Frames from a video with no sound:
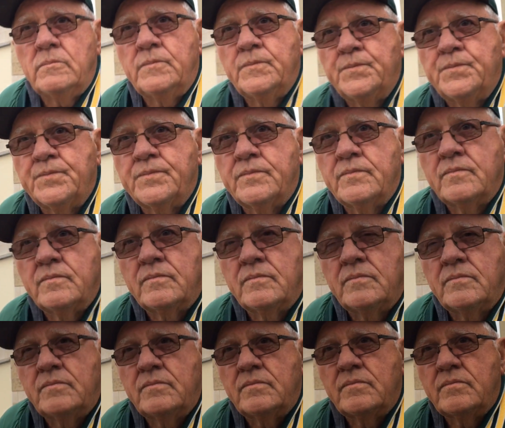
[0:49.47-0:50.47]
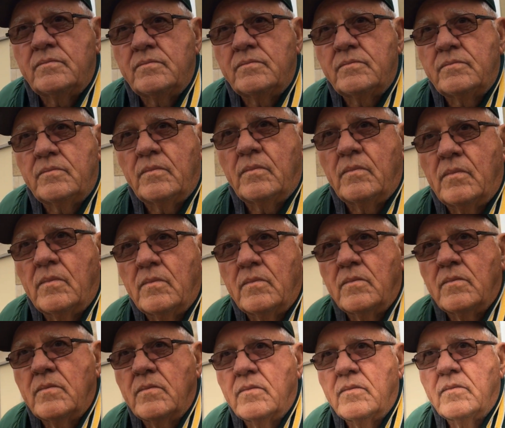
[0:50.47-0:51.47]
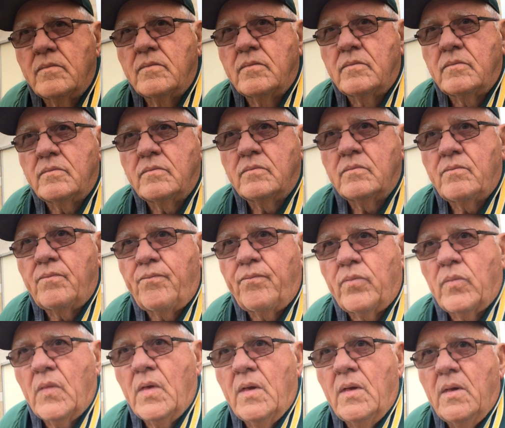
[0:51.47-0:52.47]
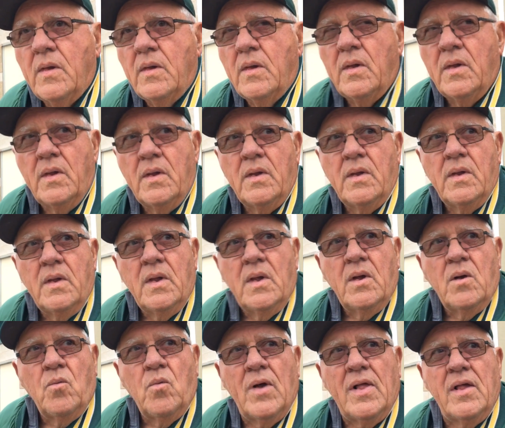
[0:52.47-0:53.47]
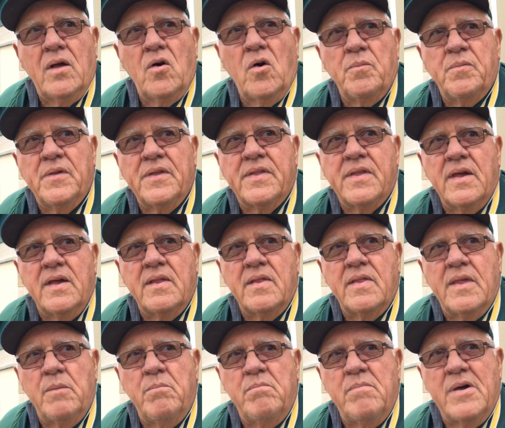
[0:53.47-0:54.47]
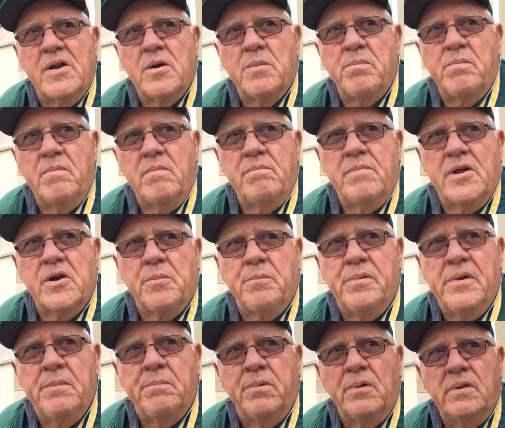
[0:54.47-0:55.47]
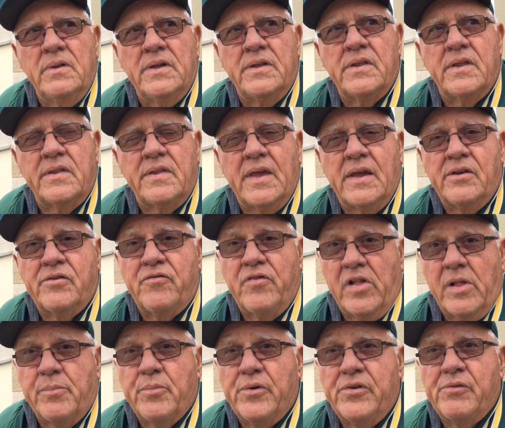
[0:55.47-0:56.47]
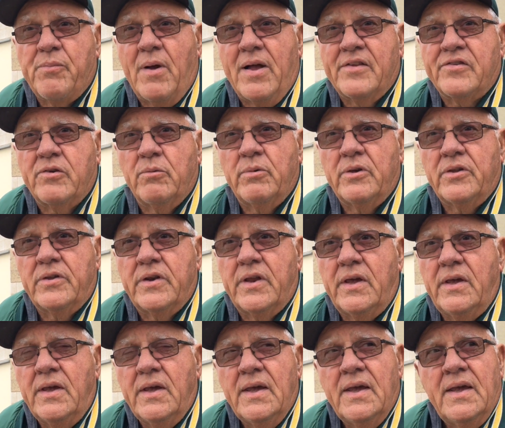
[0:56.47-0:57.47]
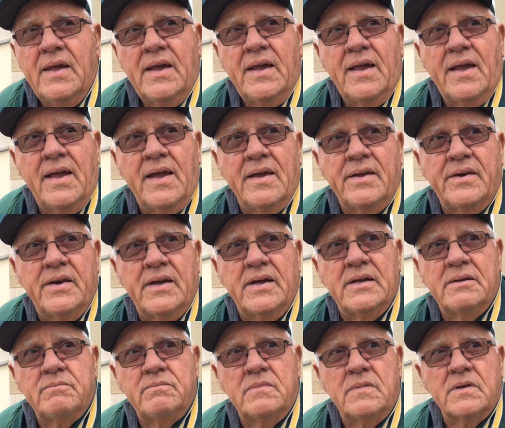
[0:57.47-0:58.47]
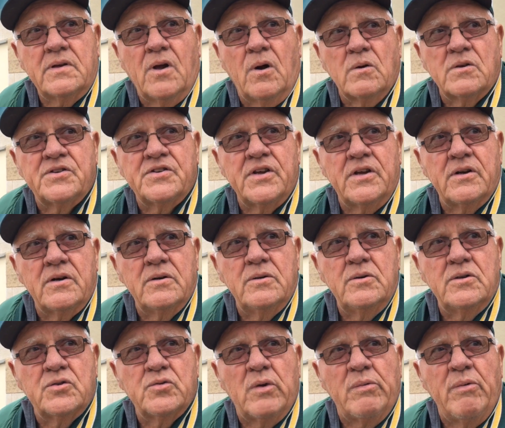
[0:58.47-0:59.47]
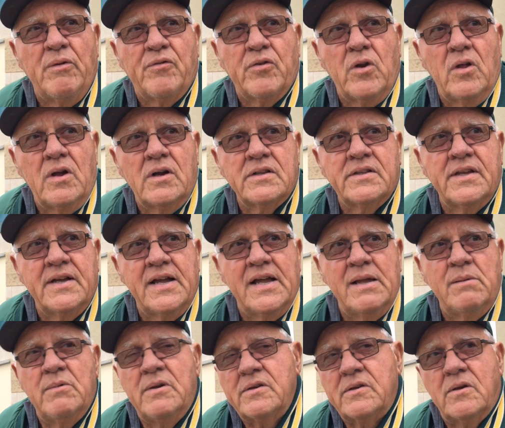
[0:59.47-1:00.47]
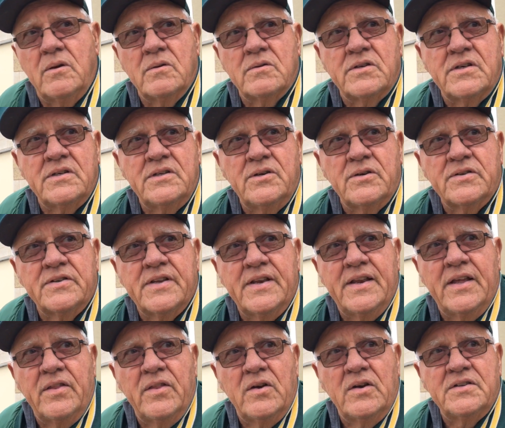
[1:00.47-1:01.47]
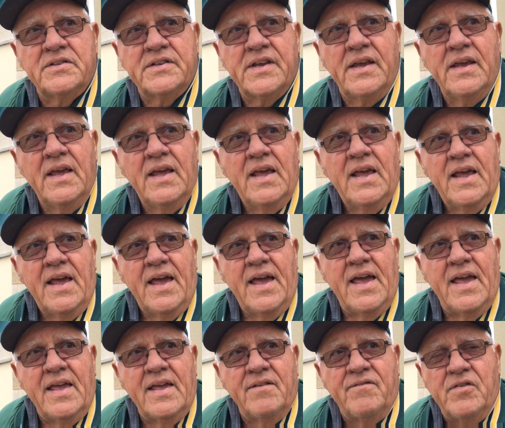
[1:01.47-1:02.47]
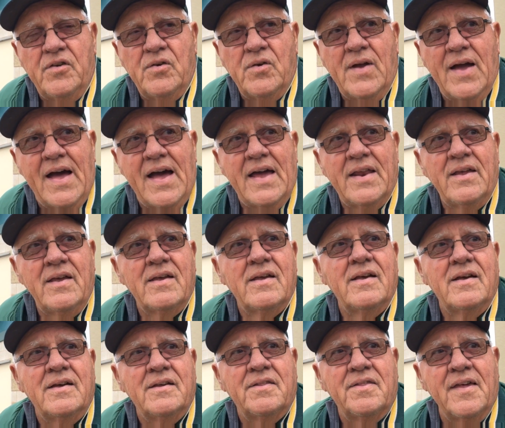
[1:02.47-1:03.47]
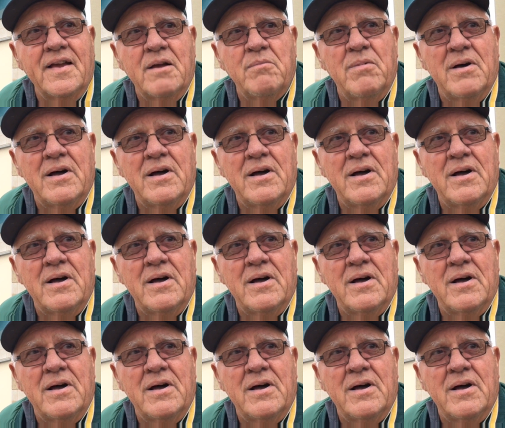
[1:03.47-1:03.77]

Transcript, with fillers: hope that your athletes take away from your tutelage. What would it be? Well, I hope that they better better people and that they develop responsibility. And uh, Coach Sutter, who was with me for a long time, and Coach Hurston now, they always say, hey, if you got to uh, think